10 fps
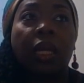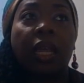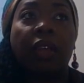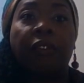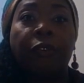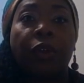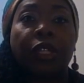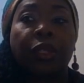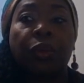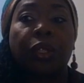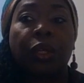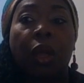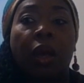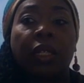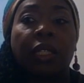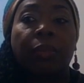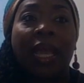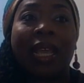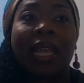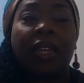Enforce those laws,
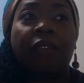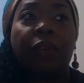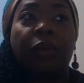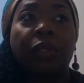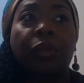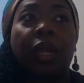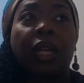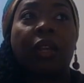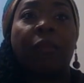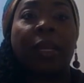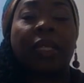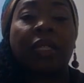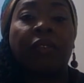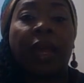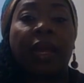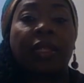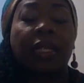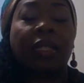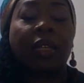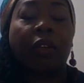make individuals know that domestic violence
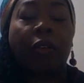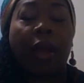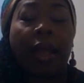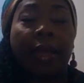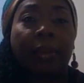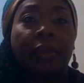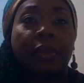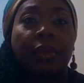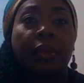is a crime.